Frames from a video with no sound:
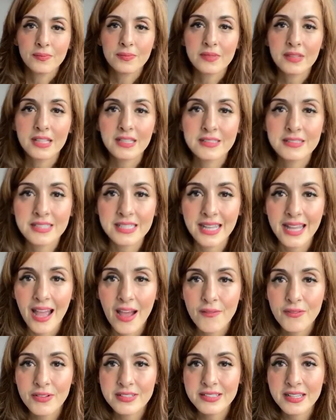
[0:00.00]
let's see,
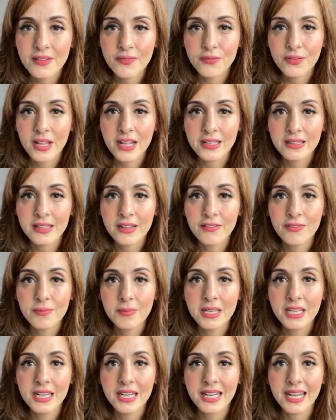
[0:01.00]
have a safe flight, love
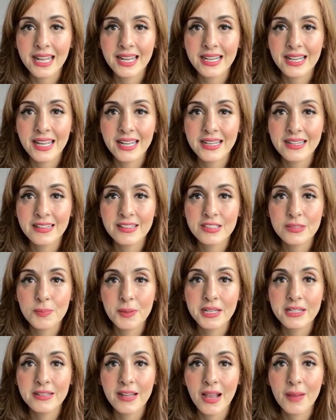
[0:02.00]
meeting and getting to
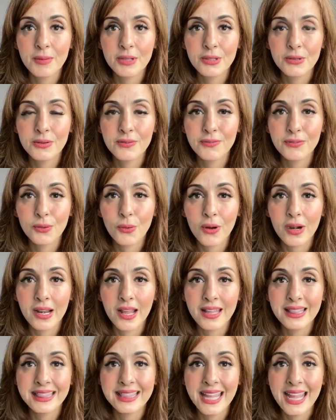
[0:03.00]
spend time with you in
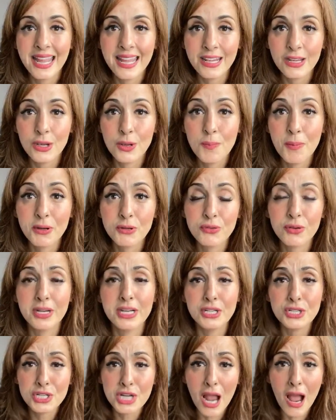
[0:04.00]
Florida. Thank you,
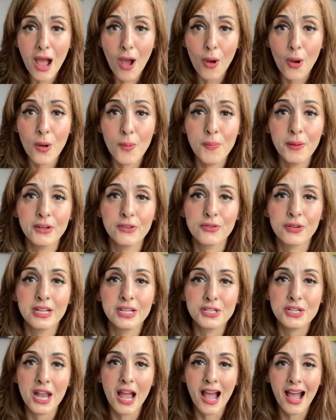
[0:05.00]
Patricia. Oh,
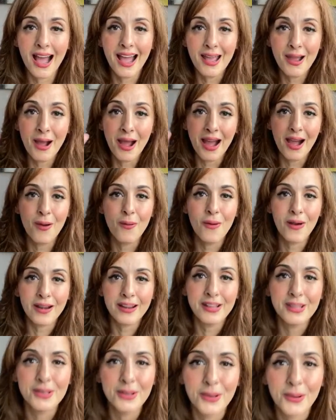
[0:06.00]
Patricia, hi, how are
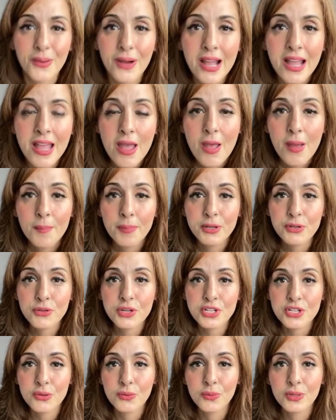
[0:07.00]
you?
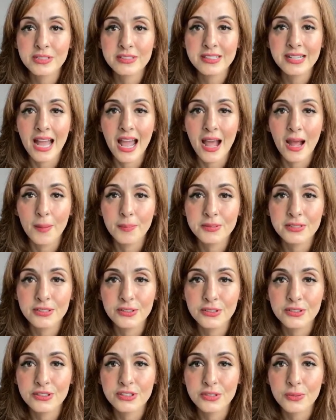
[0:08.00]
Patricia was an
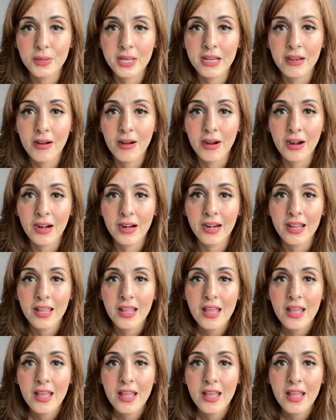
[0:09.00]
absolute sweetheart.